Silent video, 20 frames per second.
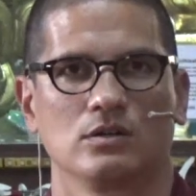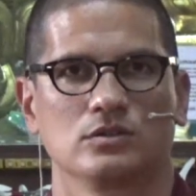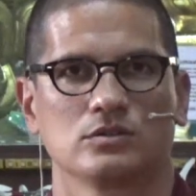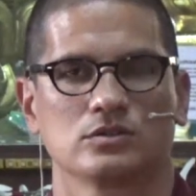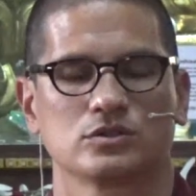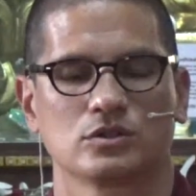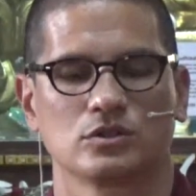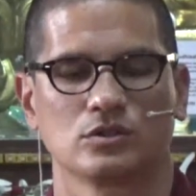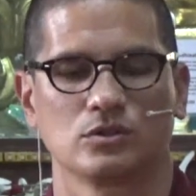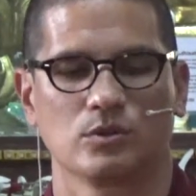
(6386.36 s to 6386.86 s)

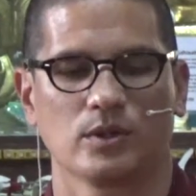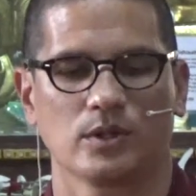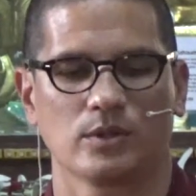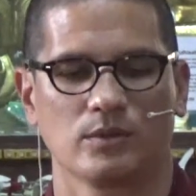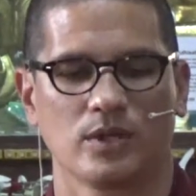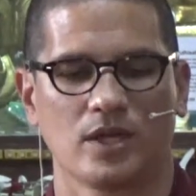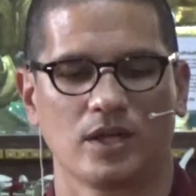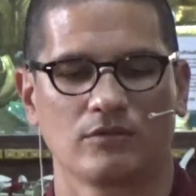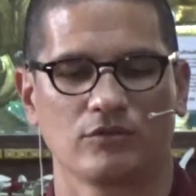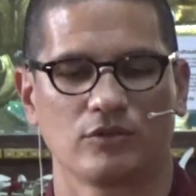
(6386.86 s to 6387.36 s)
So why don't
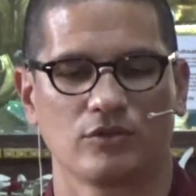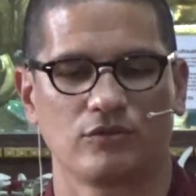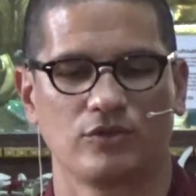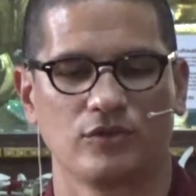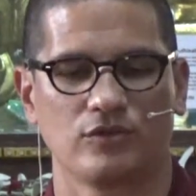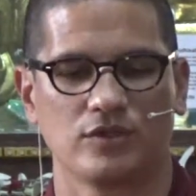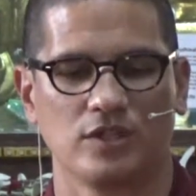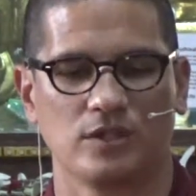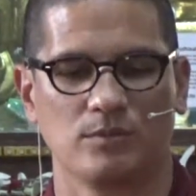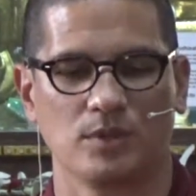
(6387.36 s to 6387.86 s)
we have a
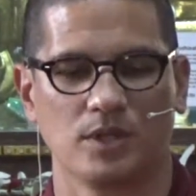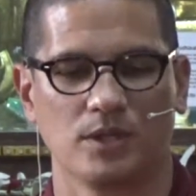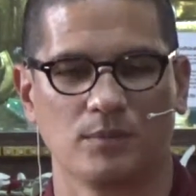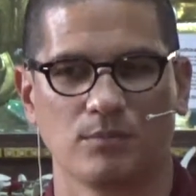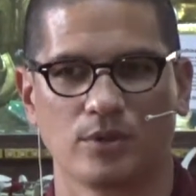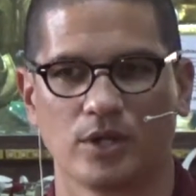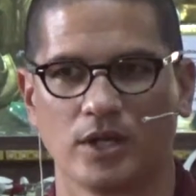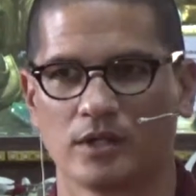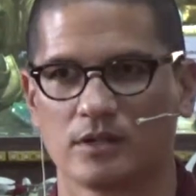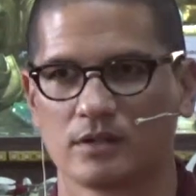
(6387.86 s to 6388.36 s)
15-minute
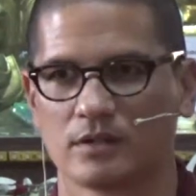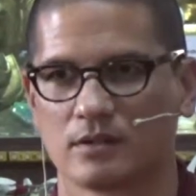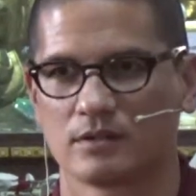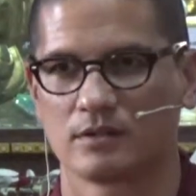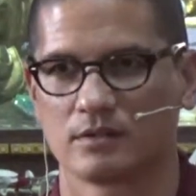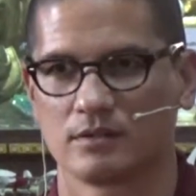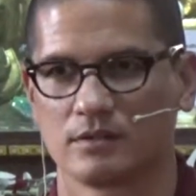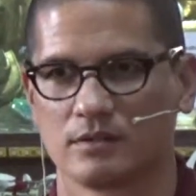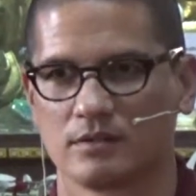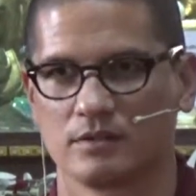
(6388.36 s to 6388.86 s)
break?
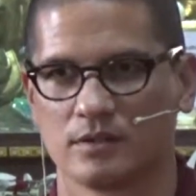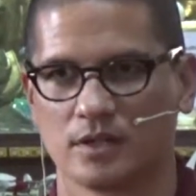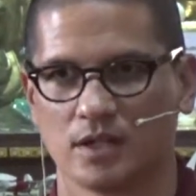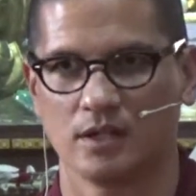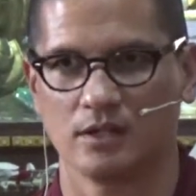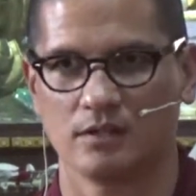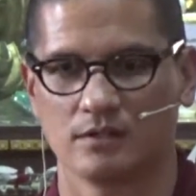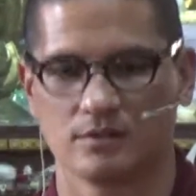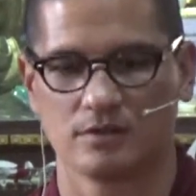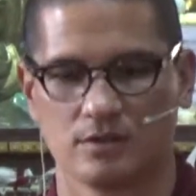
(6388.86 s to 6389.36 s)

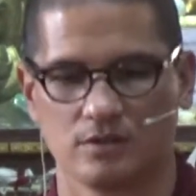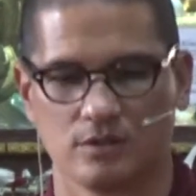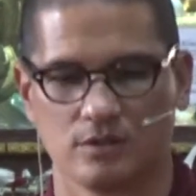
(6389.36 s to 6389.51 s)
Yeah.